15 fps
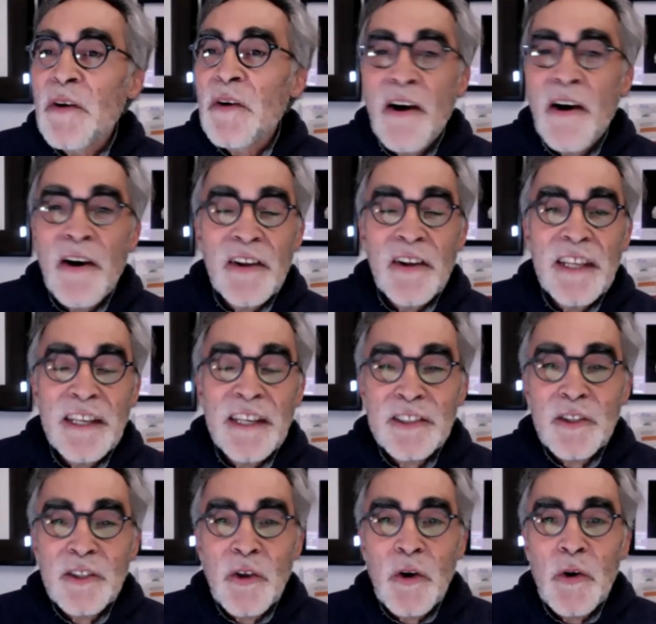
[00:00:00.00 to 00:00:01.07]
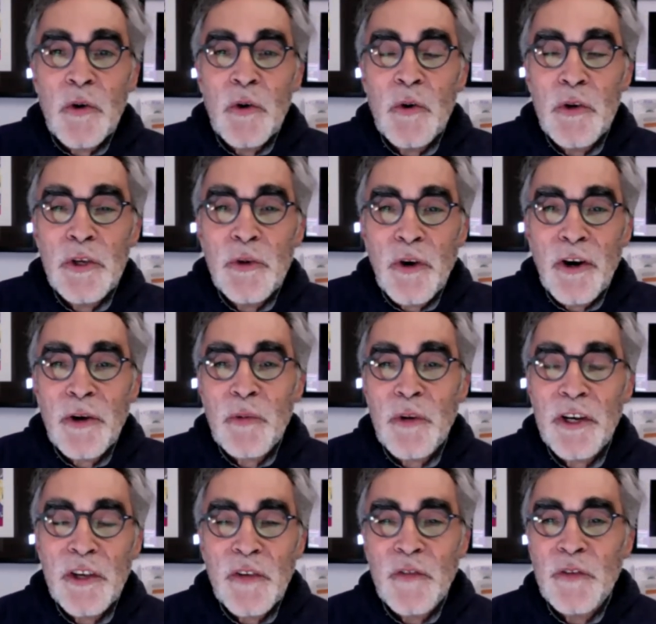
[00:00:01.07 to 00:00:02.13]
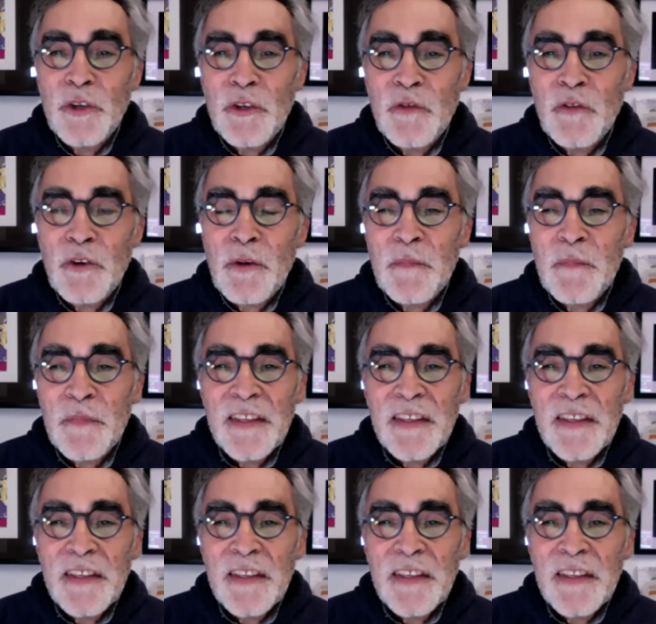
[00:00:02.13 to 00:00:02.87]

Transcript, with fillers: Uh, let us know who you are, where you're viewing from.